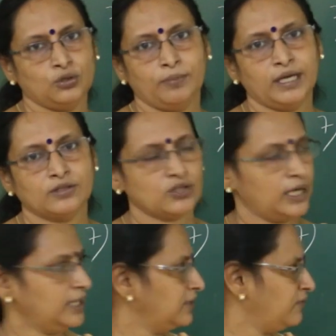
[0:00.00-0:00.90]
you may
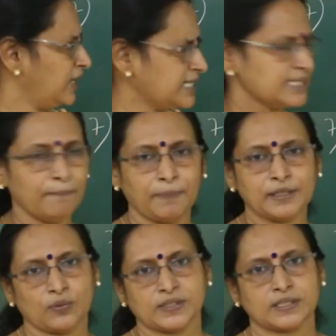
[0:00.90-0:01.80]
try the very
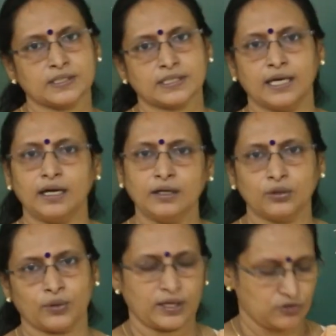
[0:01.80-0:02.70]
simple questions there.
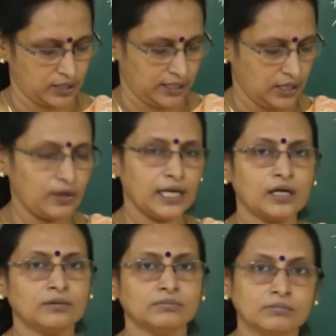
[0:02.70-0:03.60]
You can try. Now
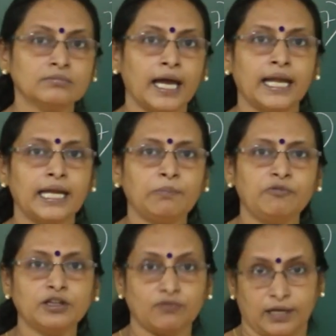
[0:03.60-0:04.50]
I'll end up
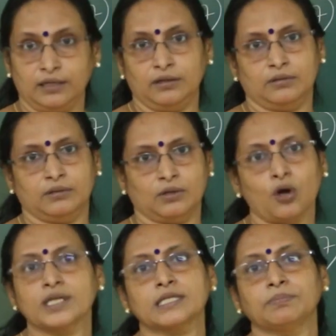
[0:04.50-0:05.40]
with one
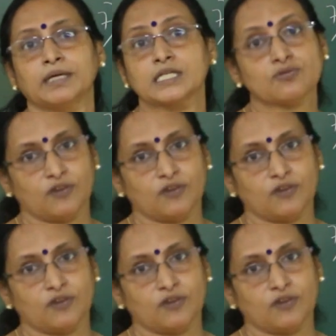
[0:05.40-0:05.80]
concept, that is